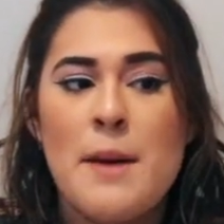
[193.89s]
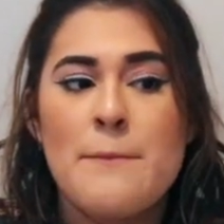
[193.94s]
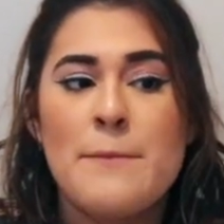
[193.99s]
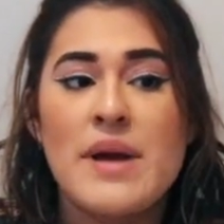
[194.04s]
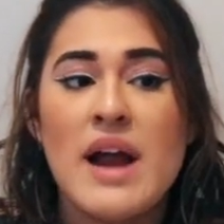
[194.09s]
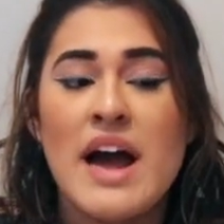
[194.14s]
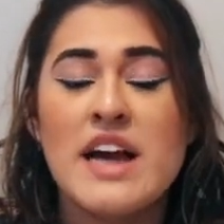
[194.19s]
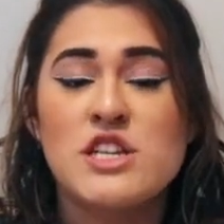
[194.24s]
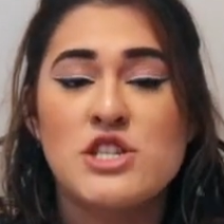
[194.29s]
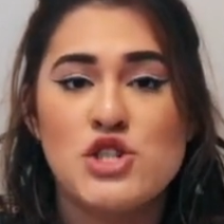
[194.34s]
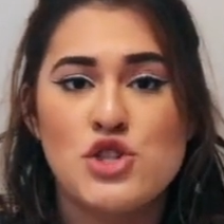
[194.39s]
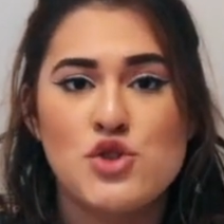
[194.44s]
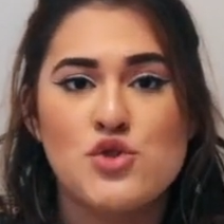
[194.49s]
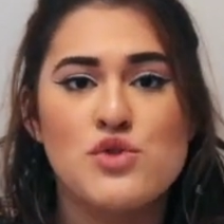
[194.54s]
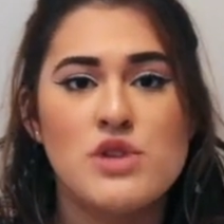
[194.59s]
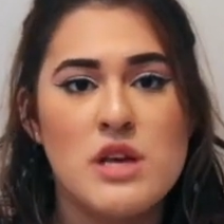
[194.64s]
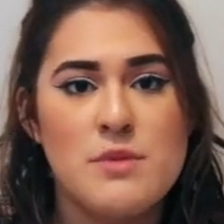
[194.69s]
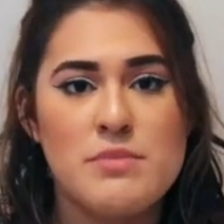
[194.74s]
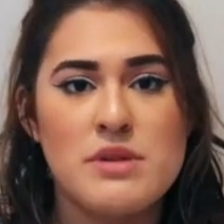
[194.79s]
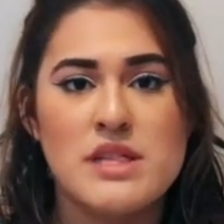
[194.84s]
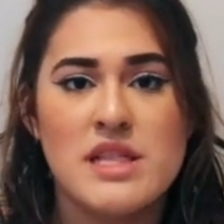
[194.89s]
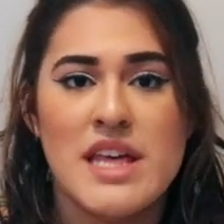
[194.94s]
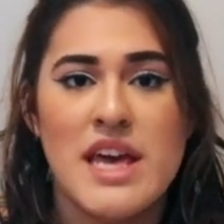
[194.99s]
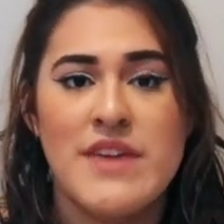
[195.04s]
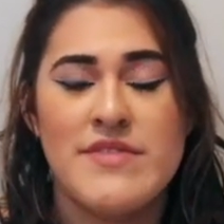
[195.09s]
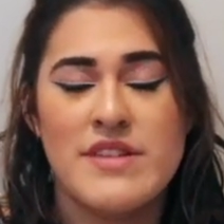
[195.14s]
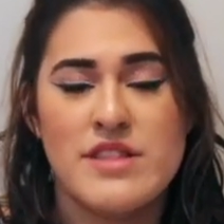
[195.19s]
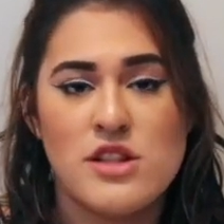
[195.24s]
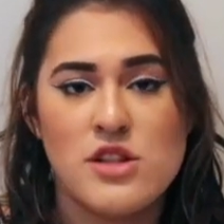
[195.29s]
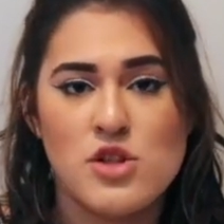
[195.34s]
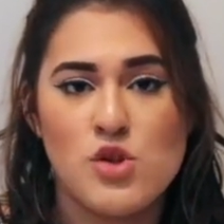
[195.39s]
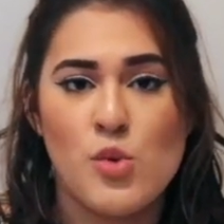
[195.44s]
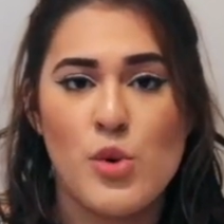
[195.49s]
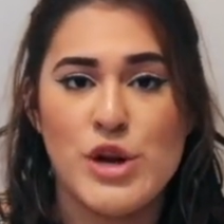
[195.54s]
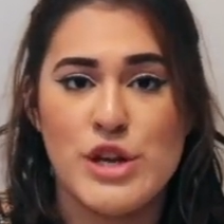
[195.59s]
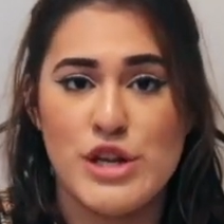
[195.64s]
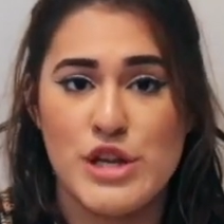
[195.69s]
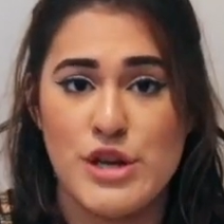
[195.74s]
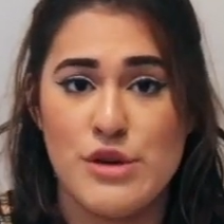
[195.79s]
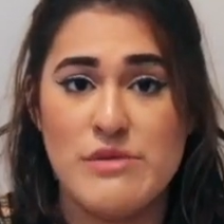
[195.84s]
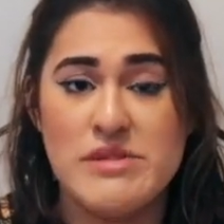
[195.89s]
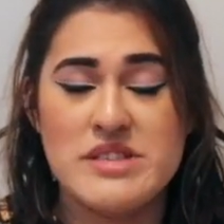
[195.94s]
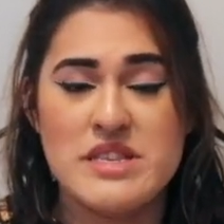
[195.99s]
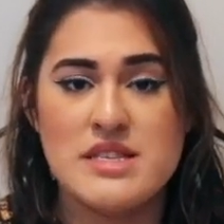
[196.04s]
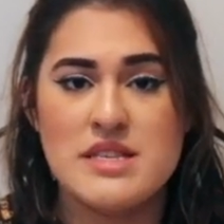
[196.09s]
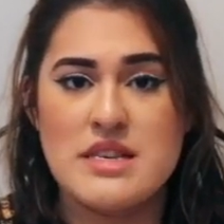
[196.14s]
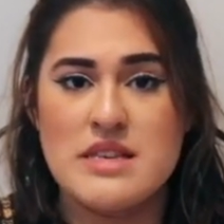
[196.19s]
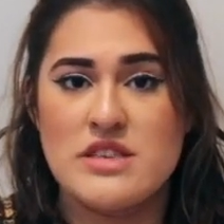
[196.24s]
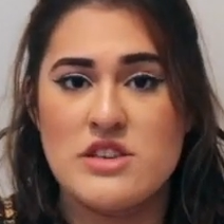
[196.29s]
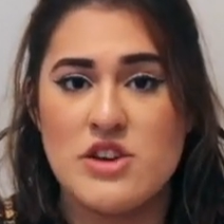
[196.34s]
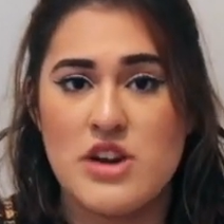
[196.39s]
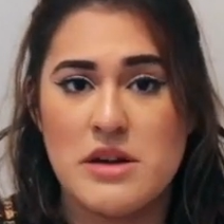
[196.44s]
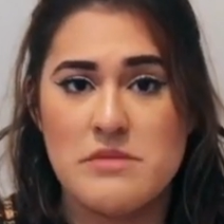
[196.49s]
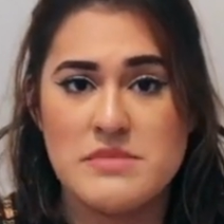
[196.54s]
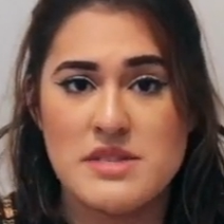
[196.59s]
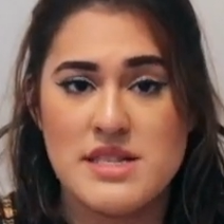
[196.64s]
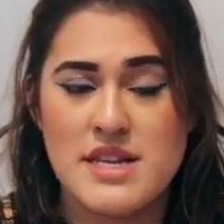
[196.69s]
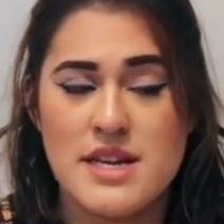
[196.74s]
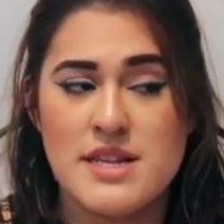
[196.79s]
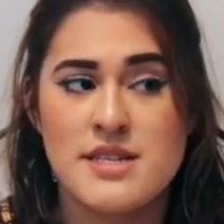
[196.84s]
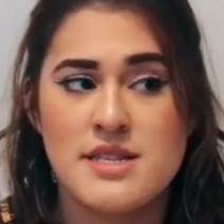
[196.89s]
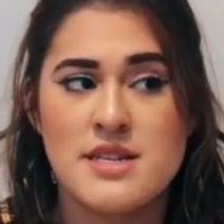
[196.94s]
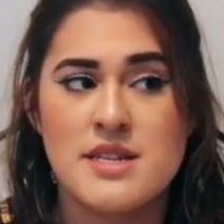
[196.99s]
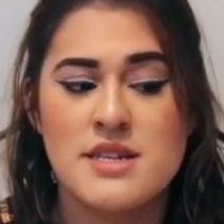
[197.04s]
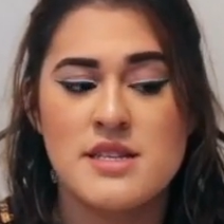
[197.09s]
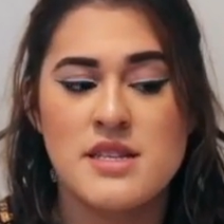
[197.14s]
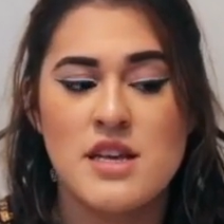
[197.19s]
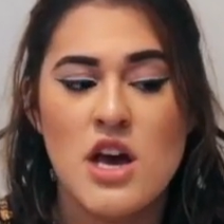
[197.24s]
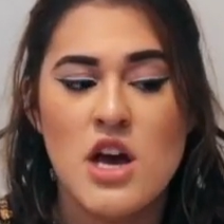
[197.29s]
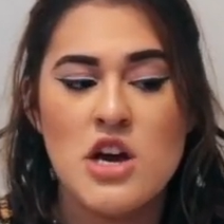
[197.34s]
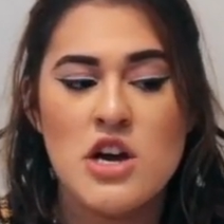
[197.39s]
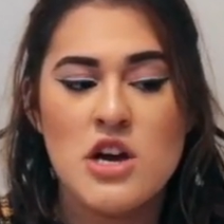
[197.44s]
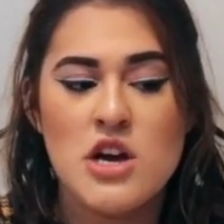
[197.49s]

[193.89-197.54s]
But I truly believe that the Lord uses these circumstances